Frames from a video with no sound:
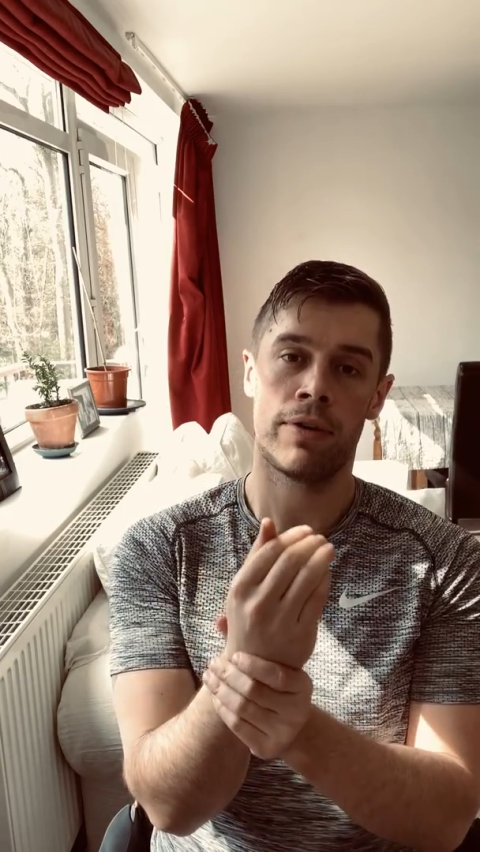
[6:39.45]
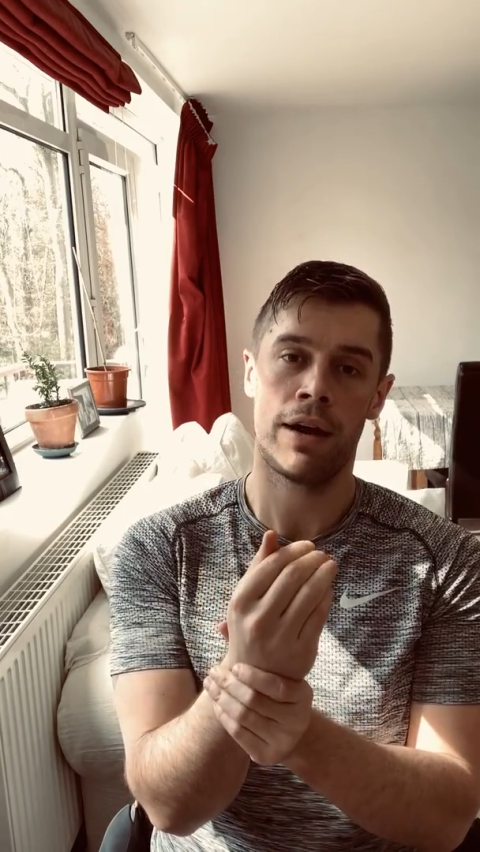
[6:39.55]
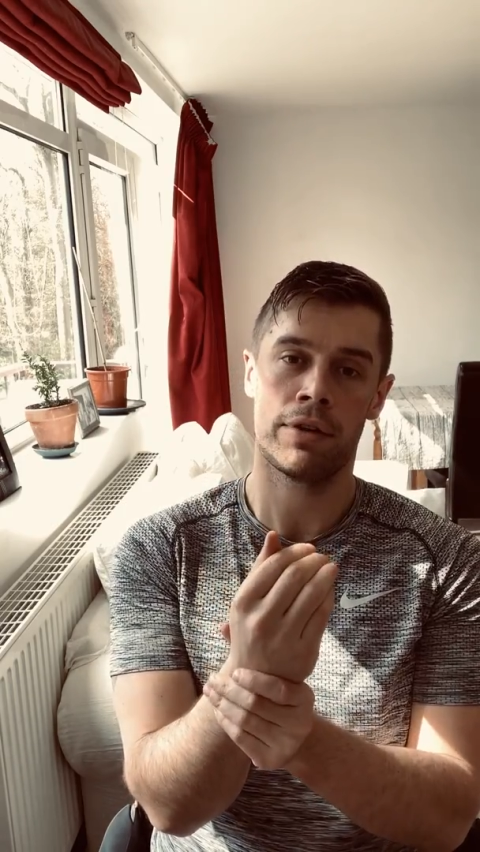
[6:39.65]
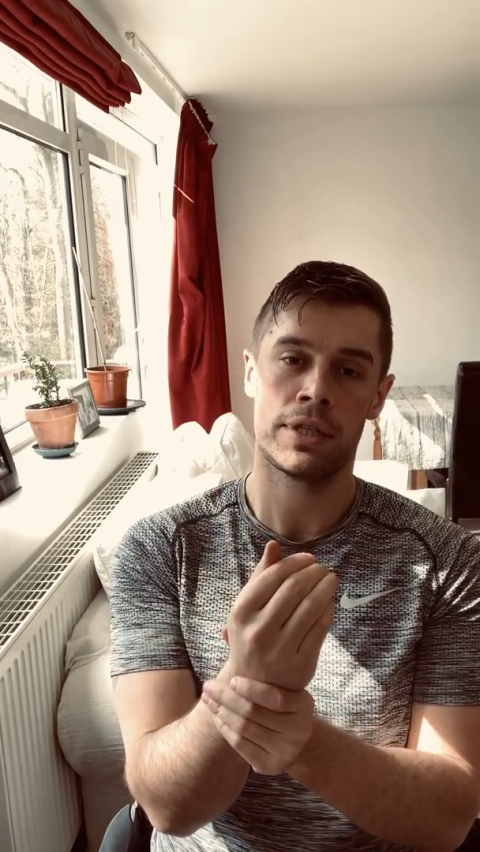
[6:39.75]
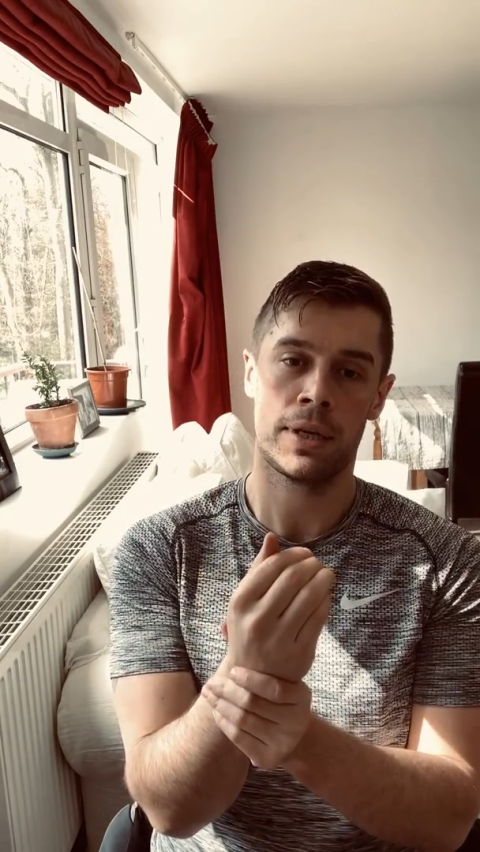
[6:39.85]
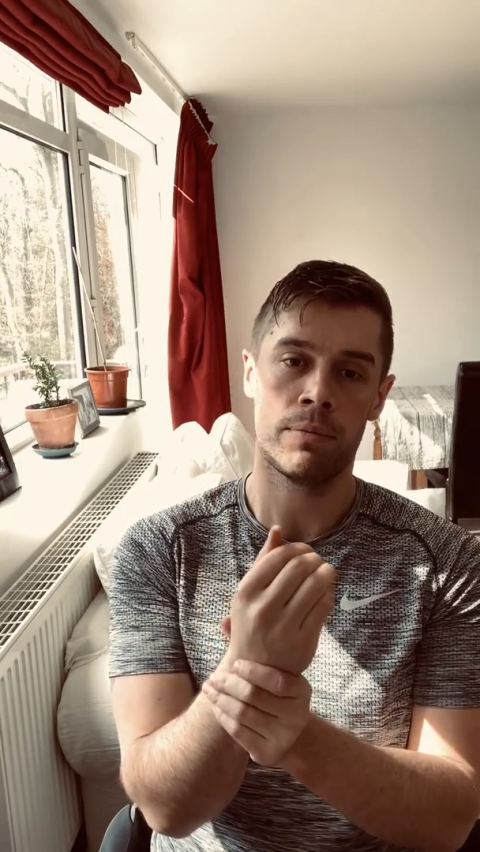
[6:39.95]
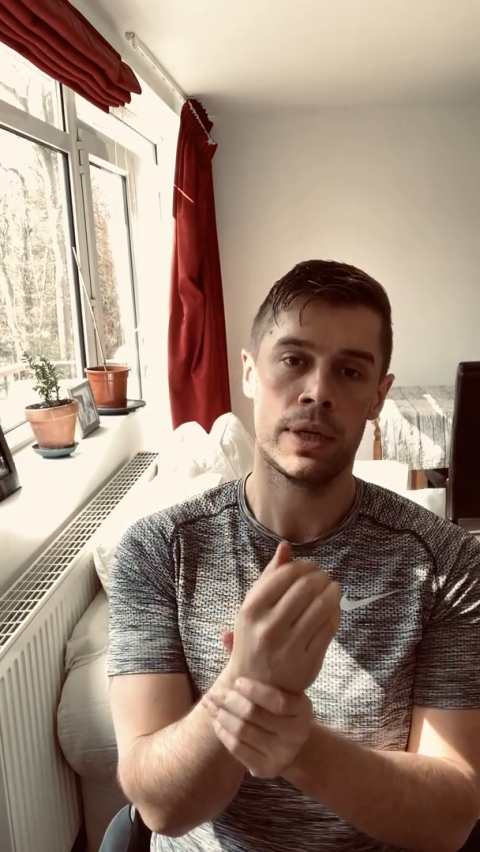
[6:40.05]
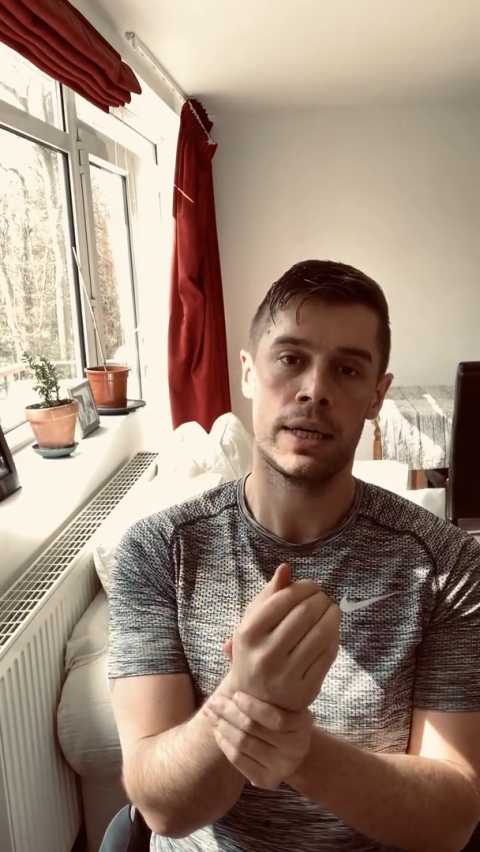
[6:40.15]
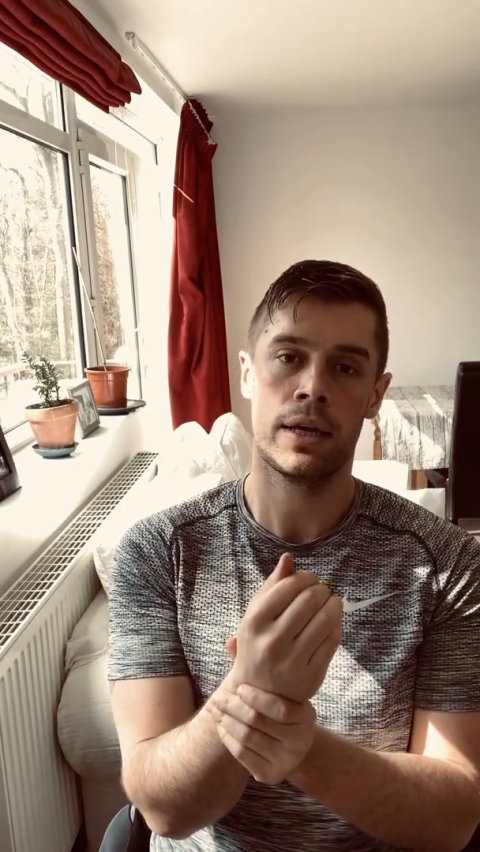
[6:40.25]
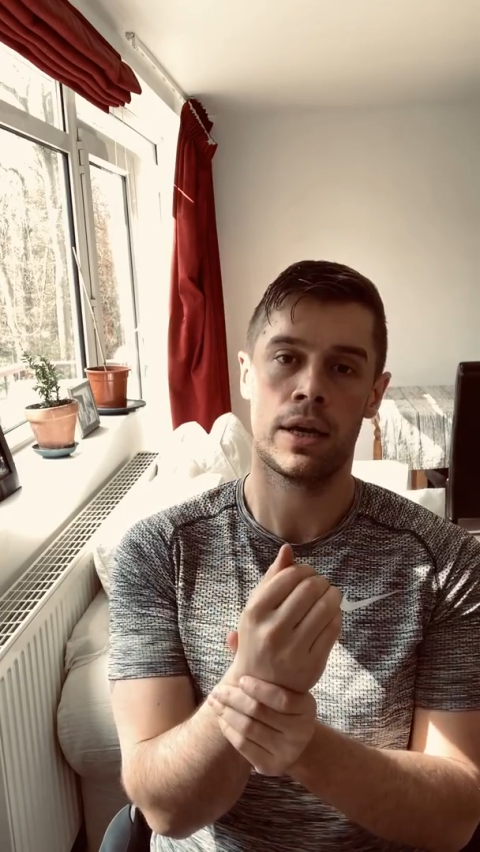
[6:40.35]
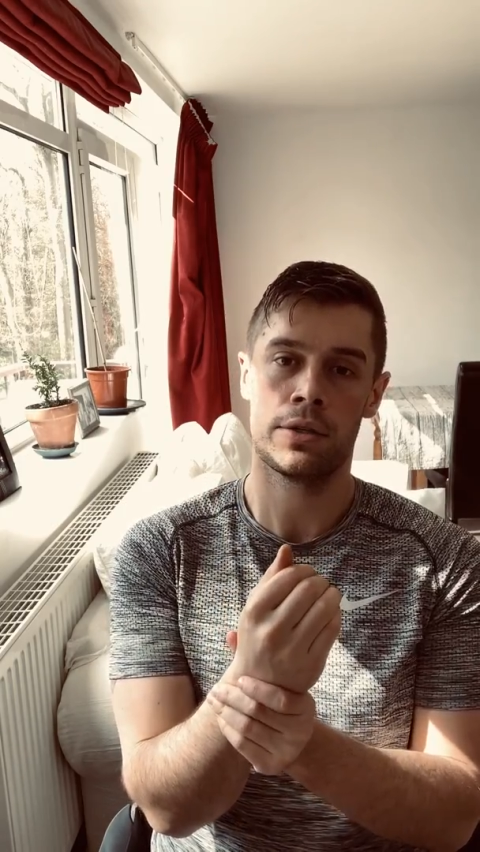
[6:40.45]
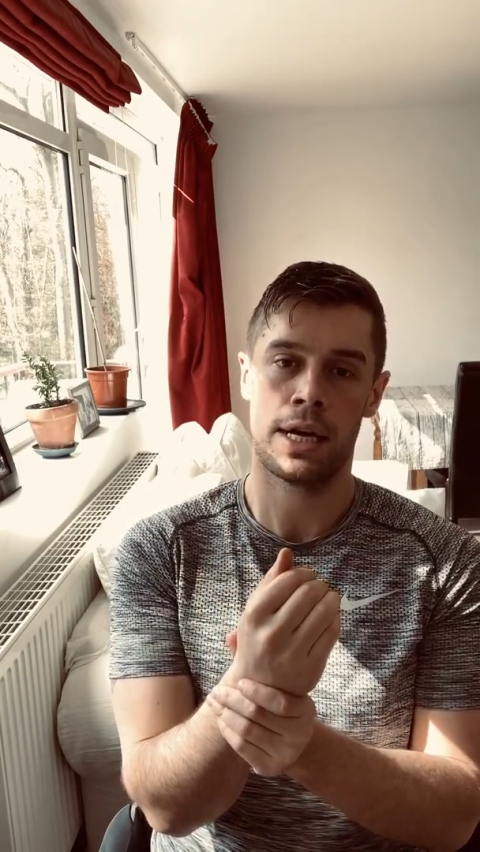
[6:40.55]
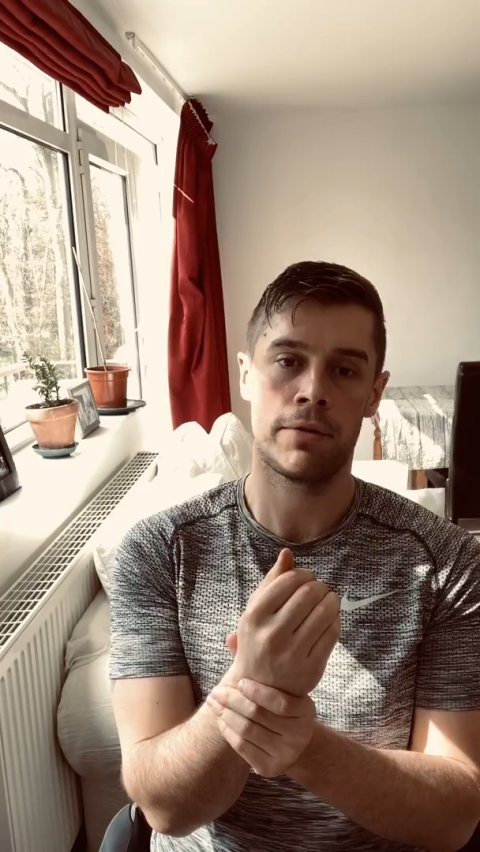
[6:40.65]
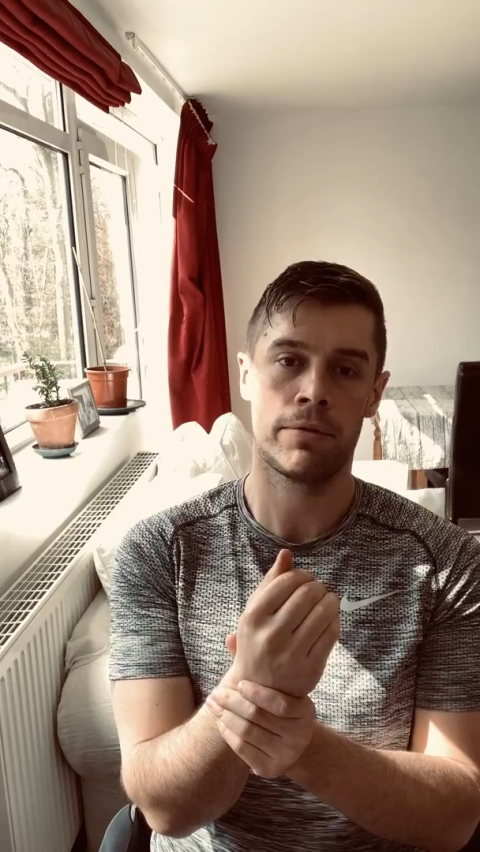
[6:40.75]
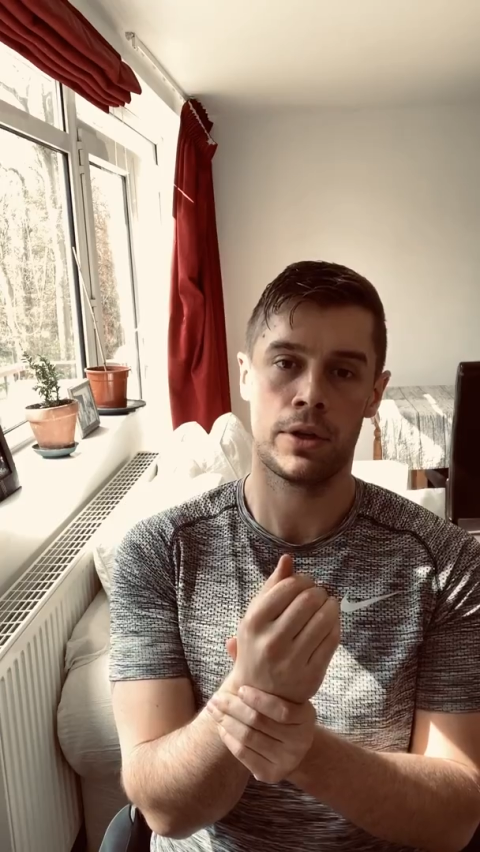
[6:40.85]
having to completely close
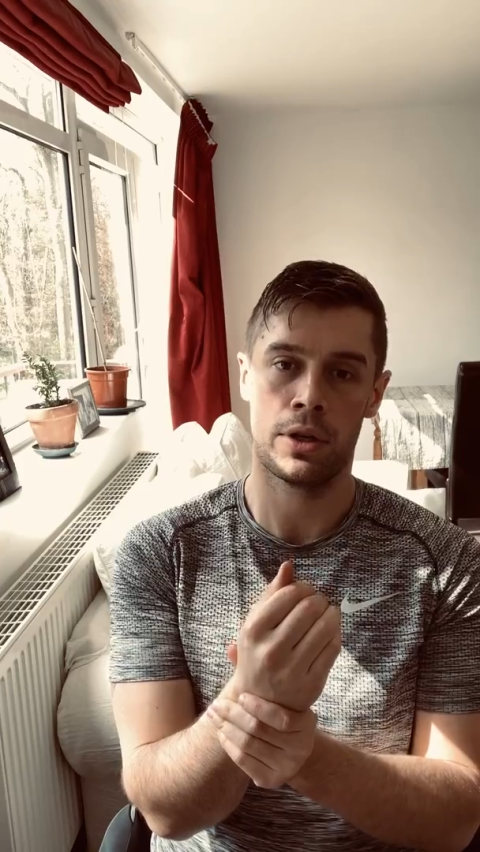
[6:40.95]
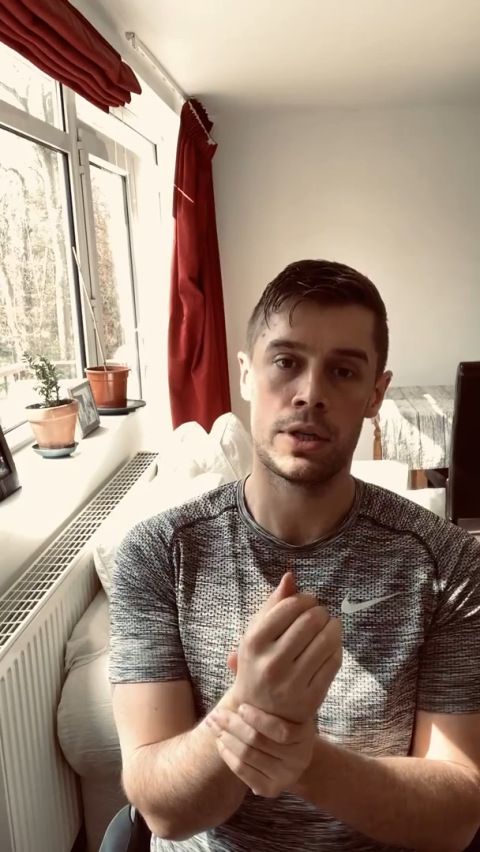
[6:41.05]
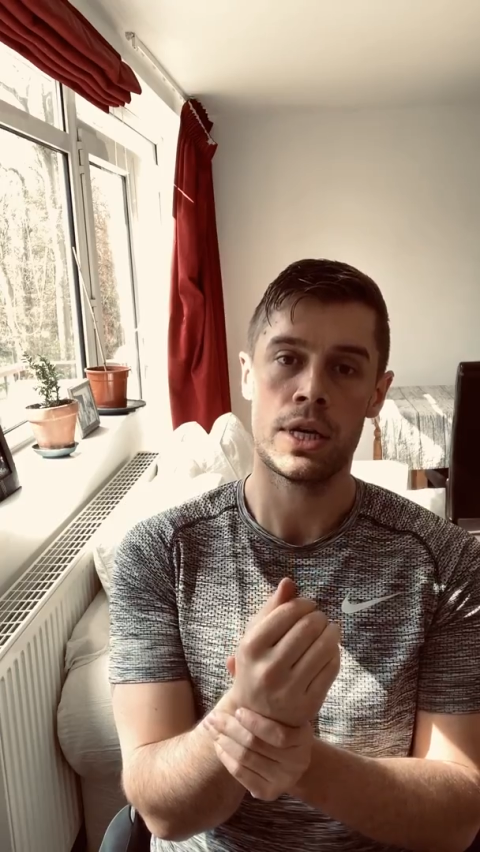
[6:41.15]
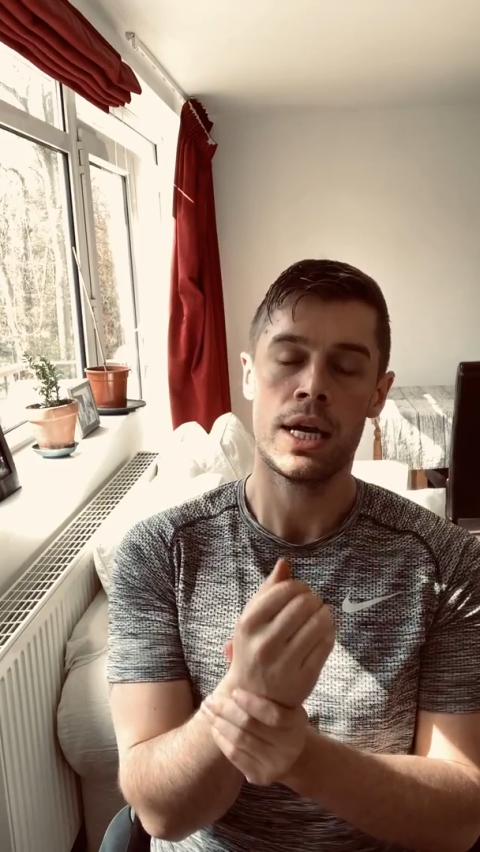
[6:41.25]
down for good.